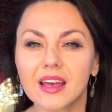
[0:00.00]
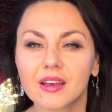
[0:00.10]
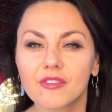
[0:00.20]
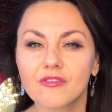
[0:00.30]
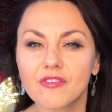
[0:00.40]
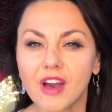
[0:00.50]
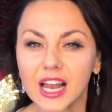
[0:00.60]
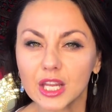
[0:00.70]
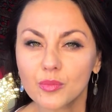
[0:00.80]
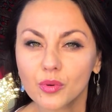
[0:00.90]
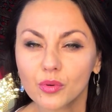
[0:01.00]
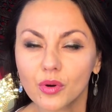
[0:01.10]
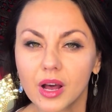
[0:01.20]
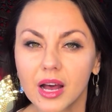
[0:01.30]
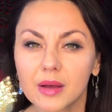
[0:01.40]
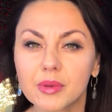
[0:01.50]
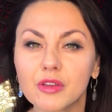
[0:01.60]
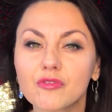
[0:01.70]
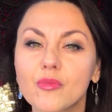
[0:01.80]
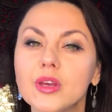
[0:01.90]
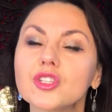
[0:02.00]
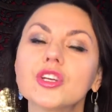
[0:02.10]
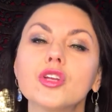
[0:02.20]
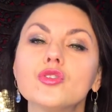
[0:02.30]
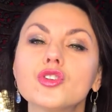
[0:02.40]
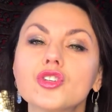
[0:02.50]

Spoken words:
valuable information can you